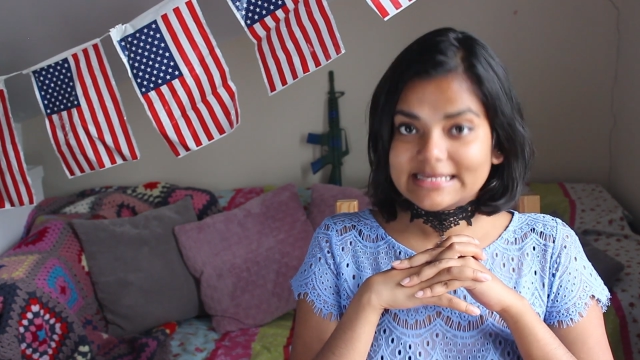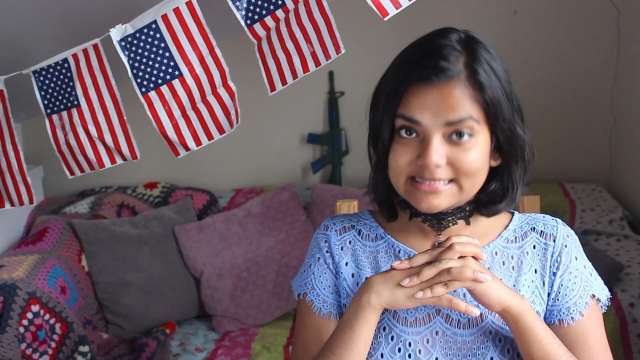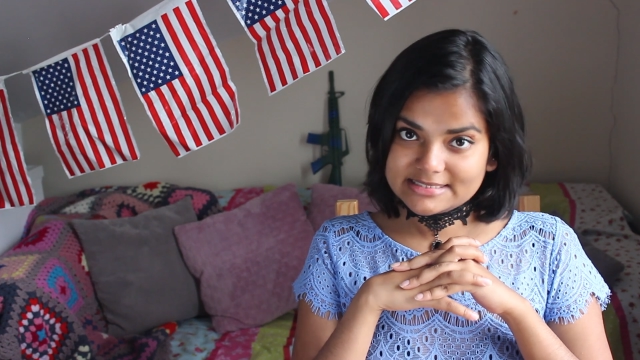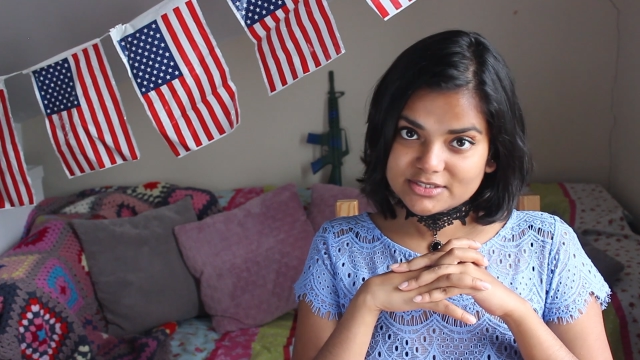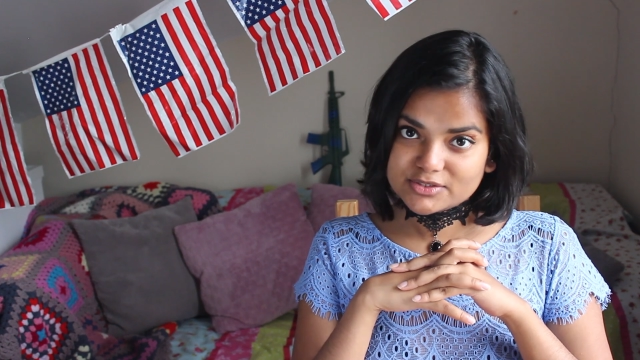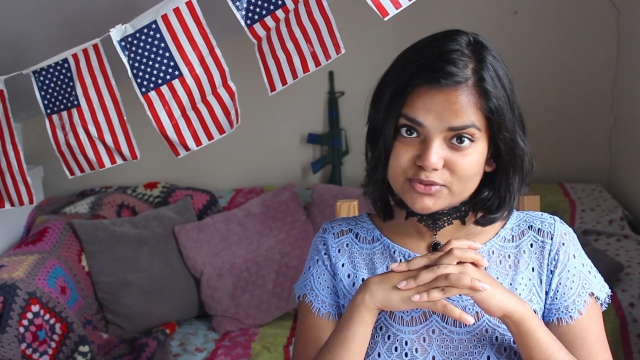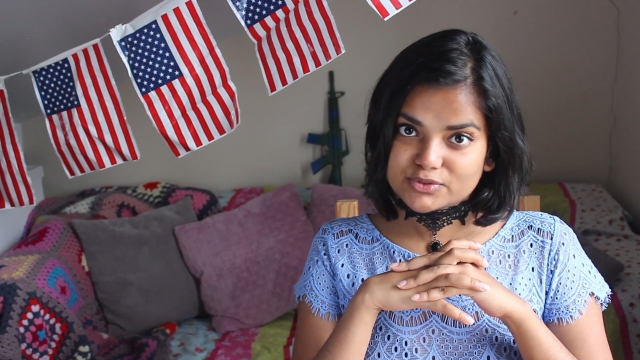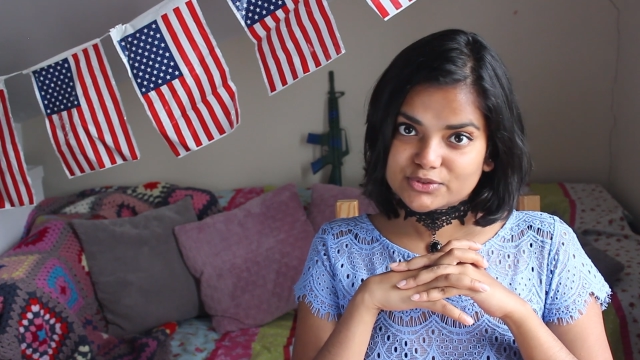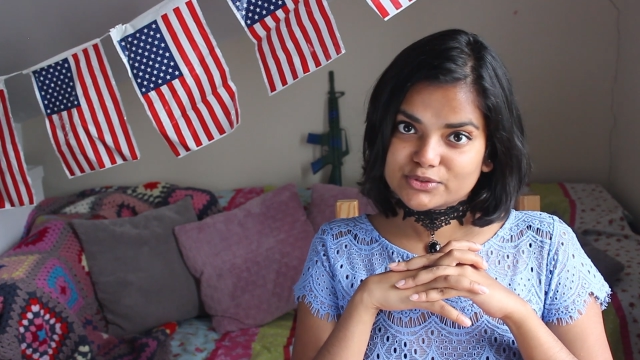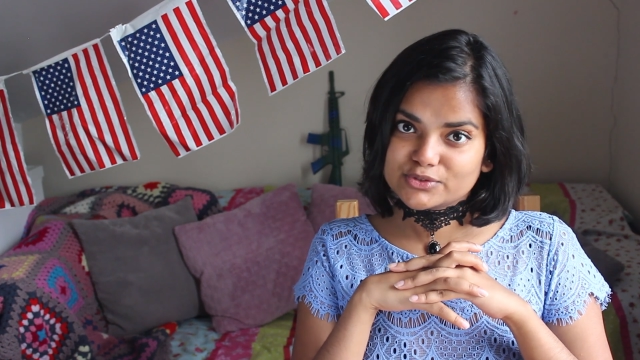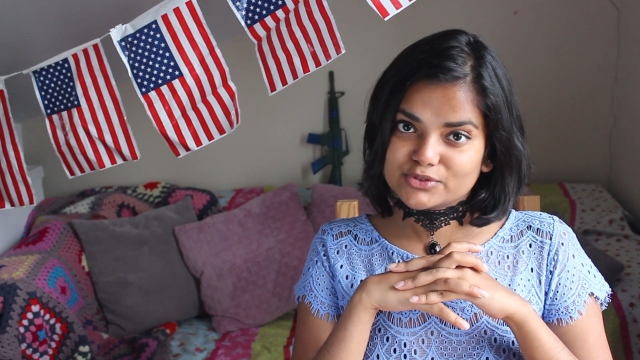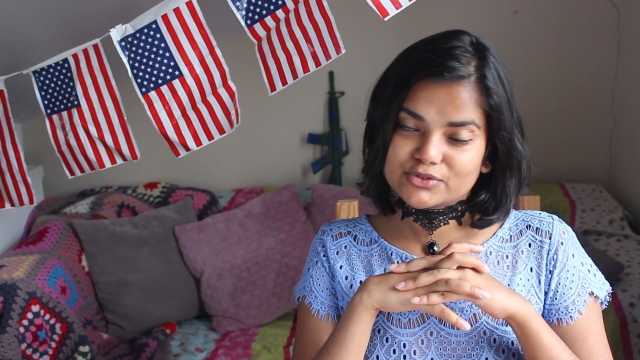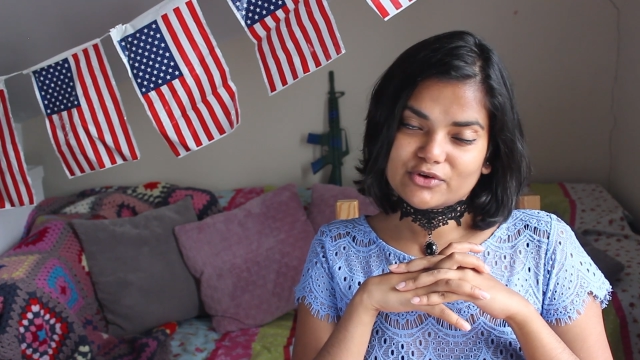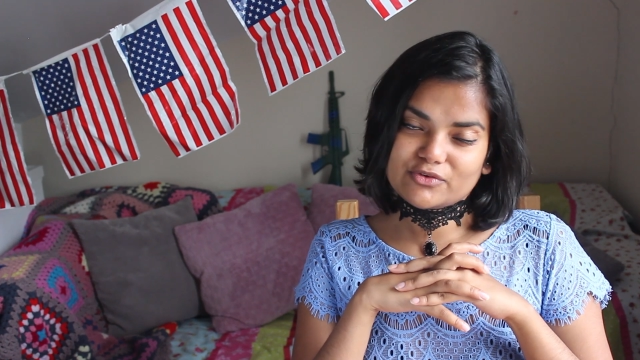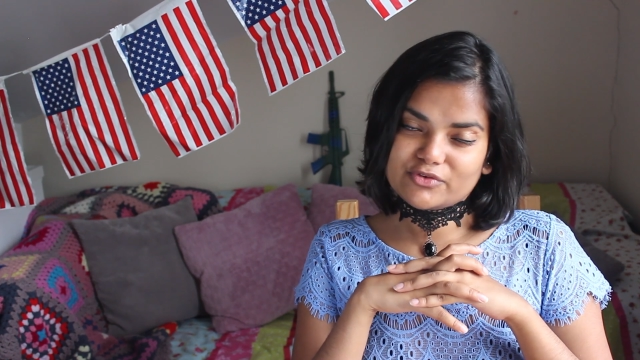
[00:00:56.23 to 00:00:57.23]
Indian
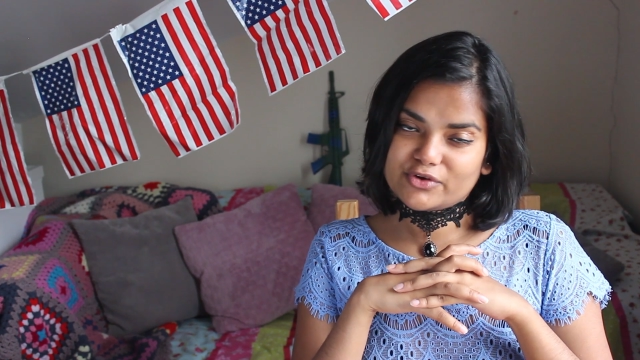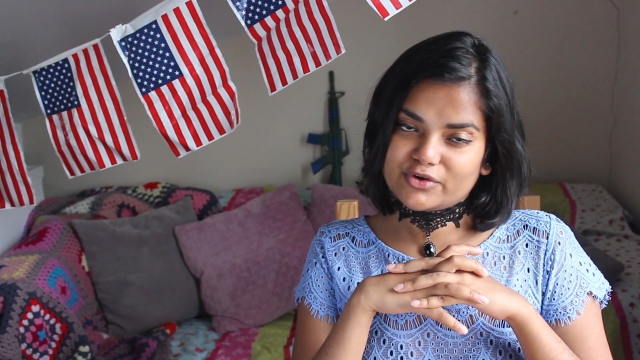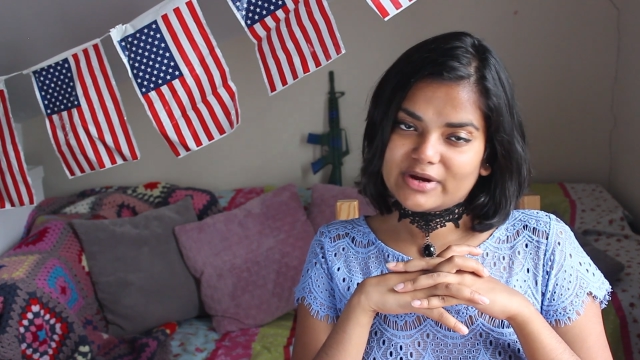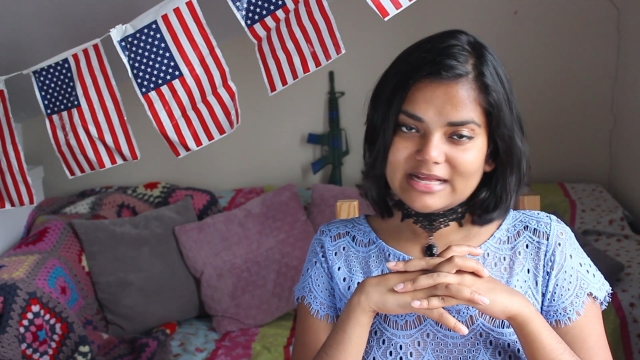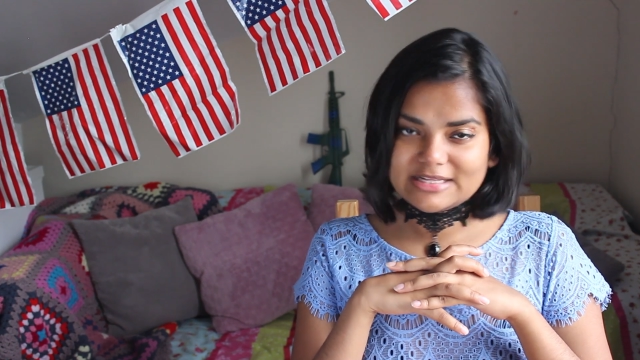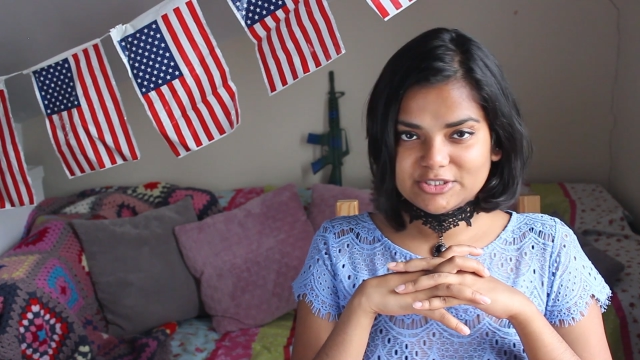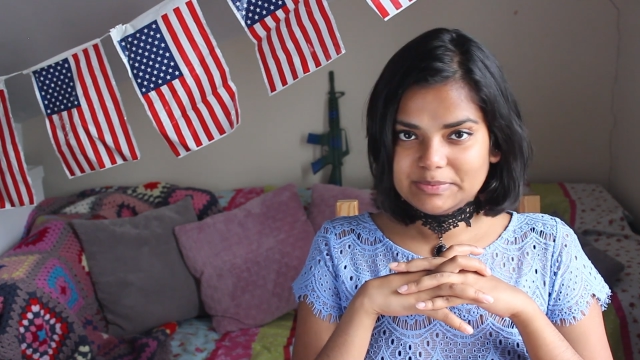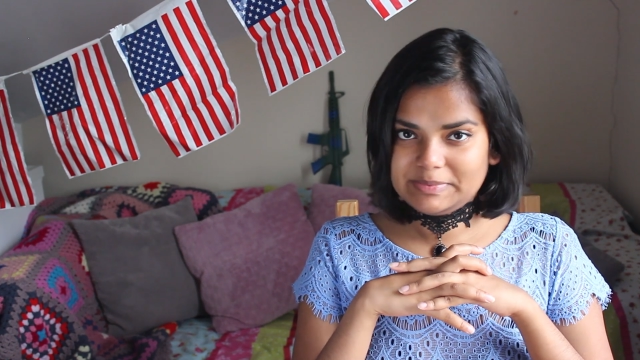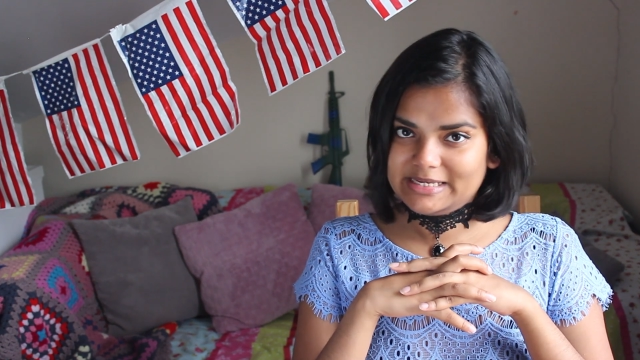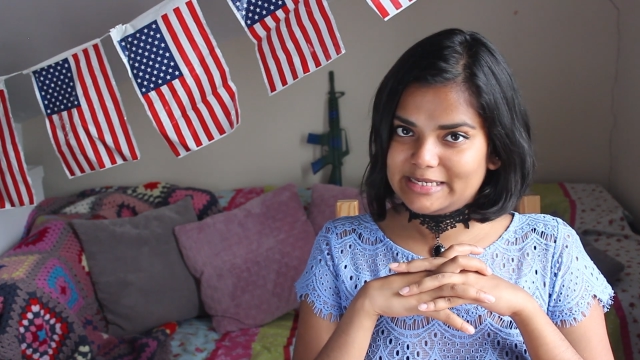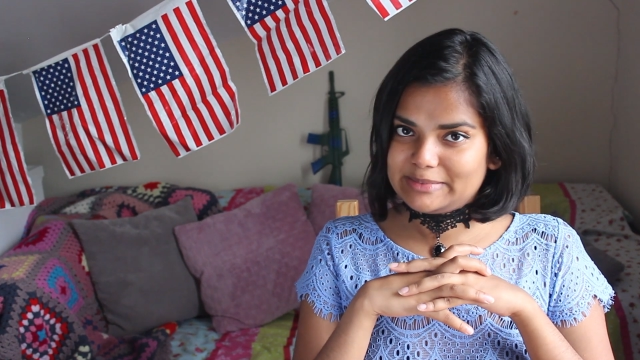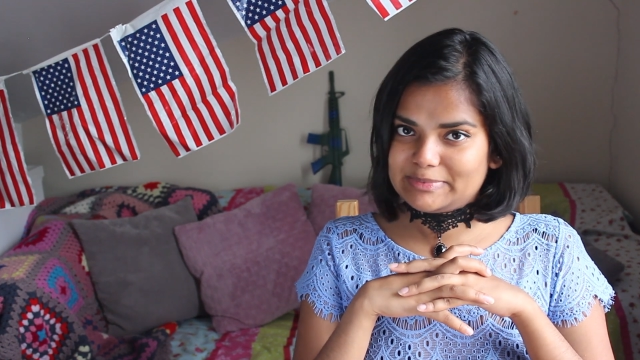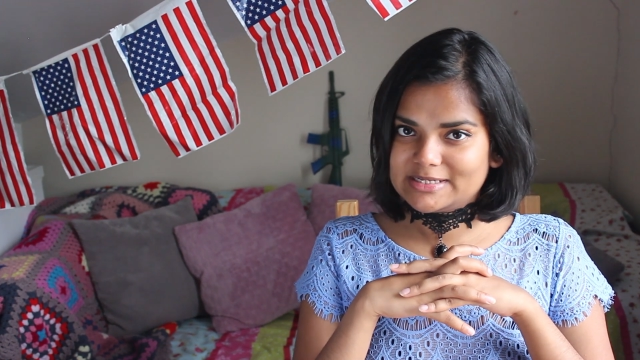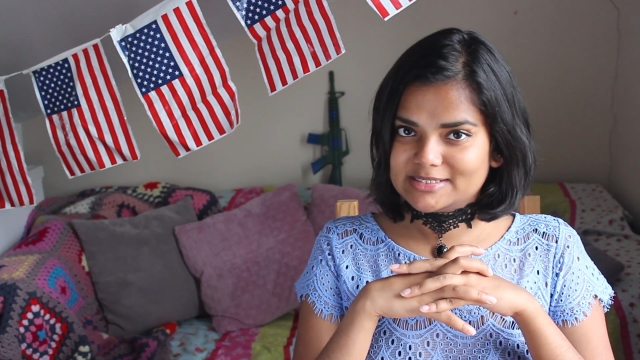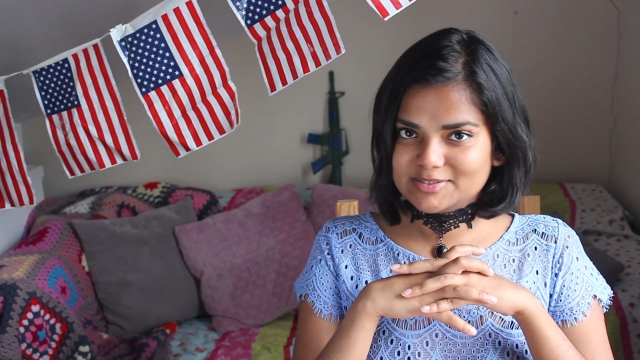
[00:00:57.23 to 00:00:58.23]
roots of your
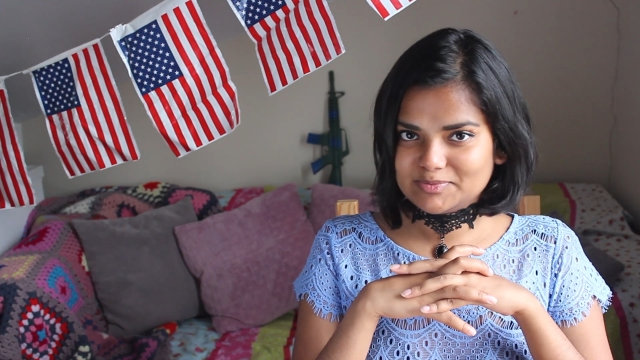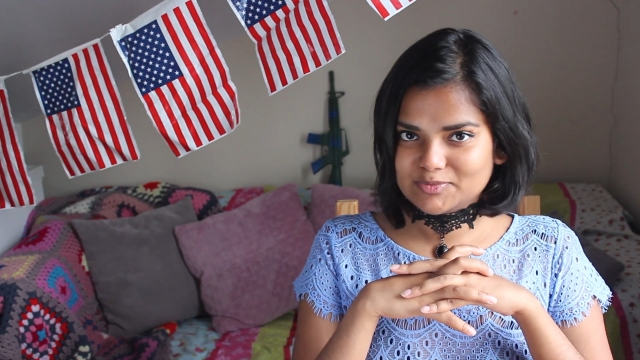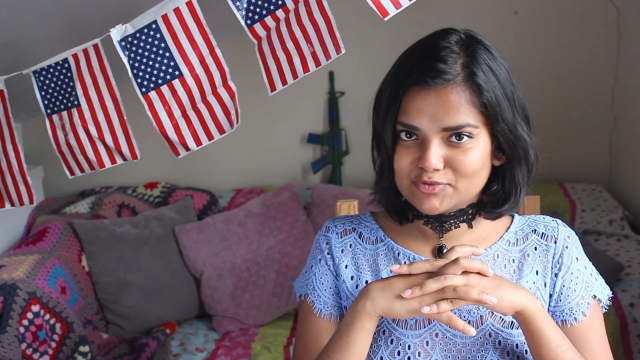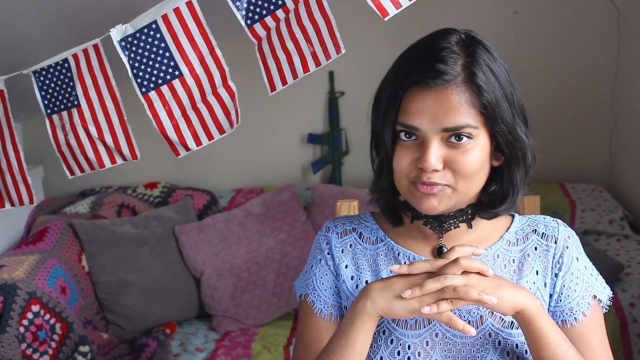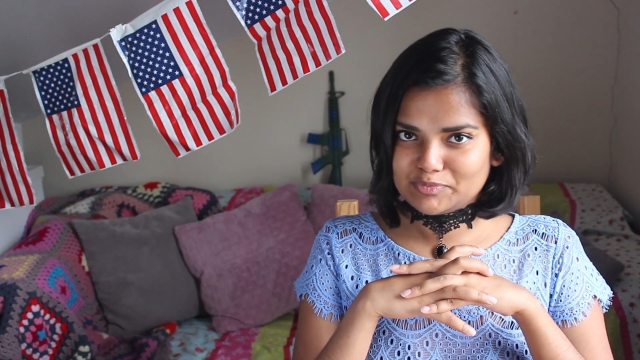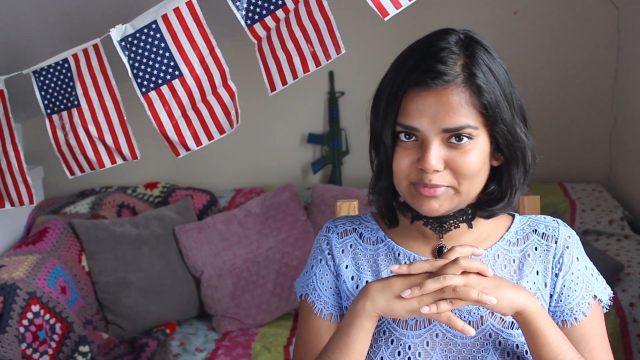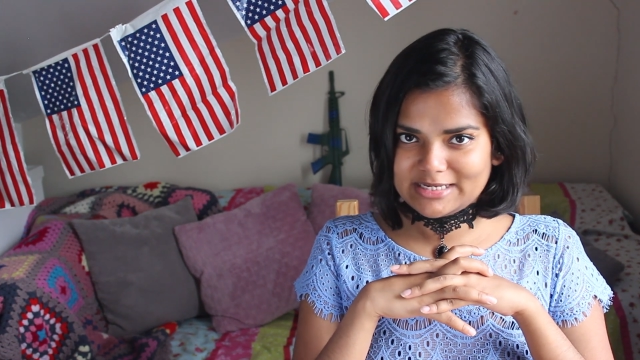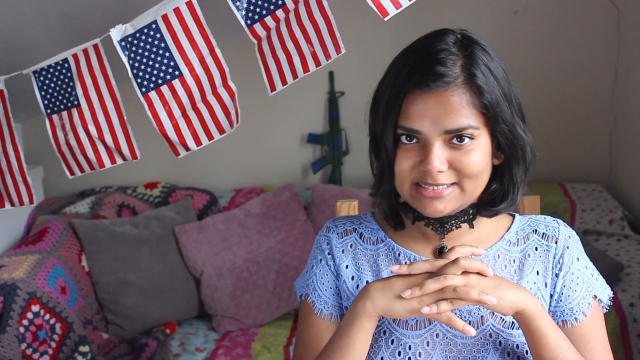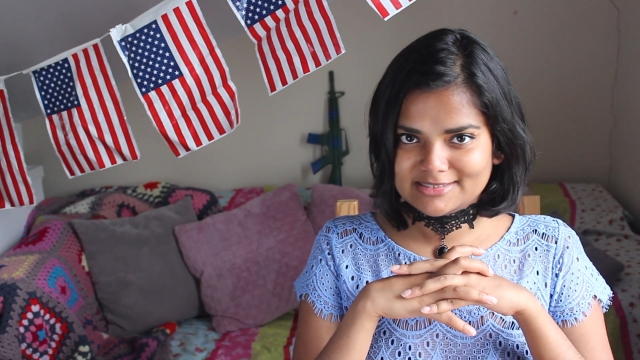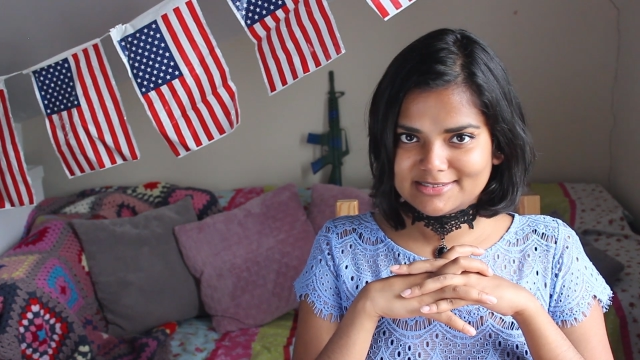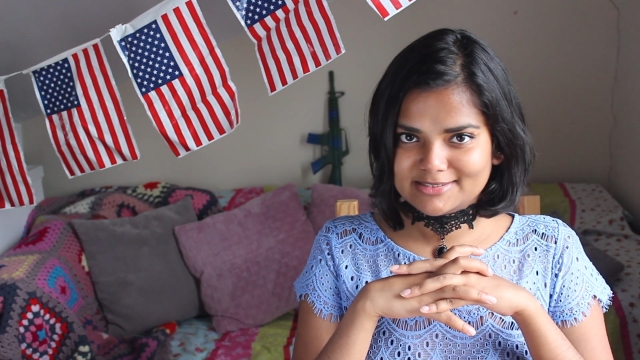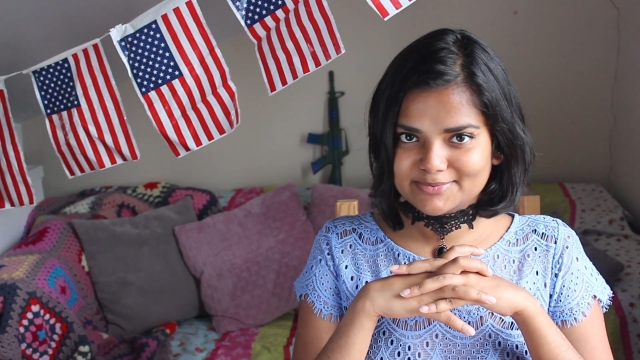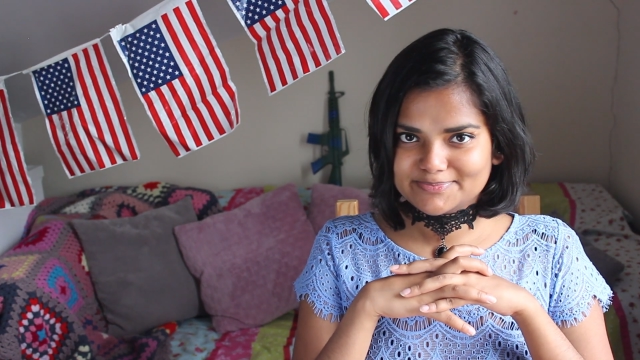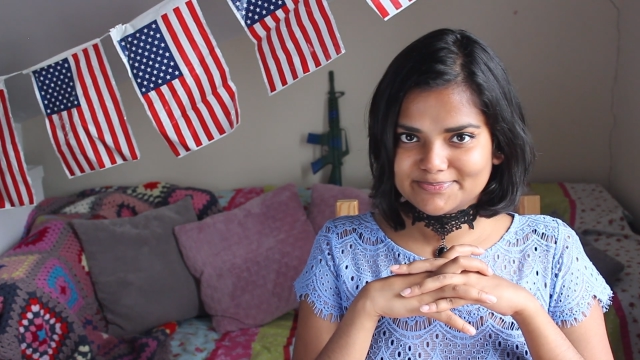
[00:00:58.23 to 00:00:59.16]
LGBT plus movement.